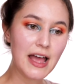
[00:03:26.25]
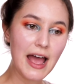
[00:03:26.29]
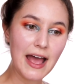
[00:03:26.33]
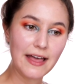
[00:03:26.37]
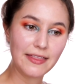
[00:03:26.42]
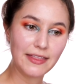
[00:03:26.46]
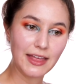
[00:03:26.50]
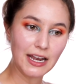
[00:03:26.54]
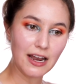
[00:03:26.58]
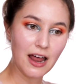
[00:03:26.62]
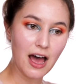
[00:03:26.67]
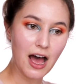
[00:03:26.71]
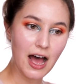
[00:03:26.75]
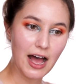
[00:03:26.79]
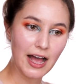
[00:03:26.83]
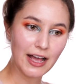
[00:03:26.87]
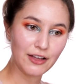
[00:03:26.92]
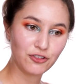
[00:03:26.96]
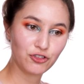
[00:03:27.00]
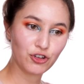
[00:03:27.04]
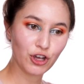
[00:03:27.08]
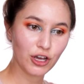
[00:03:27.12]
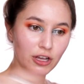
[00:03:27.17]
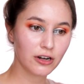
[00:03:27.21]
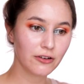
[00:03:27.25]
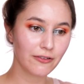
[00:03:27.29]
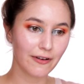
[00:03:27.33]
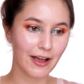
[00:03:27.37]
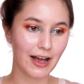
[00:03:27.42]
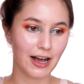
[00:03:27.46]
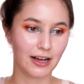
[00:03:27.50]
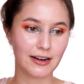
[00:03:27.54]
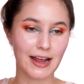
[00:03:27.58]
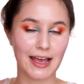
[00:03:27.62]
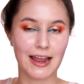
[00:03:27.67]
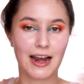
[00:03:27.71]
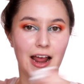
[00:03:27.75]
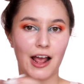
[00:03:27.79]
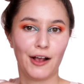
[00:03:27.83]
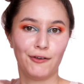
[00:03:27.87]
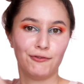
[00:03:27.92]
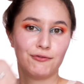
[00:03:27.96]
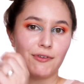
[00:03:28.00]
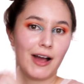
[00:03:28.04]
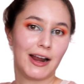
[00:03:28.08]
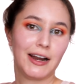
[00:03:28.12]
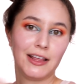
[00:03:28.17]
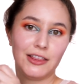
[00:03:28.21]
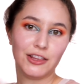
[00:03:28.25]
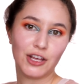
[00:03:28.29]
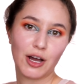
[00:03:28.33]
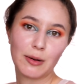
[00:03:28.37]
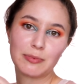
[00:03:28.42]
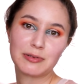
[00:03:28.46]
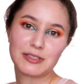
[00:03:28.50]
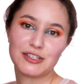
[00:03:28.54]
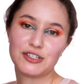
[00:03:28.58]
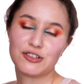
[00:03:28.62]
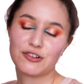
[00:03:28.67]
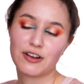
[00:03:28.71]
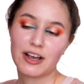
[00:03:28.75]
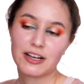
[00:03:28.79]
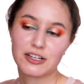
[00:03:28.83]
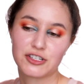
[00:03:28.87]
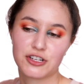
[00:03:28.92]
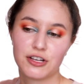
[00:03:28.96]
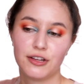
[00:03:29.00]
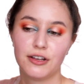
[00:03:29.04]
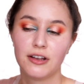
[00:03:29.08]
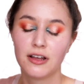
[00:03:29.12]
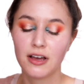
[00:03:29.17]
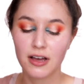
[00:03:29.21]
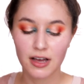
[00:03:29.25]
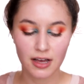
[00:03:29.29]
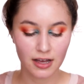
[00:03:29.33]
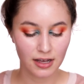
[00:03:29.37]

And then I turn around and I run in the opposite direction.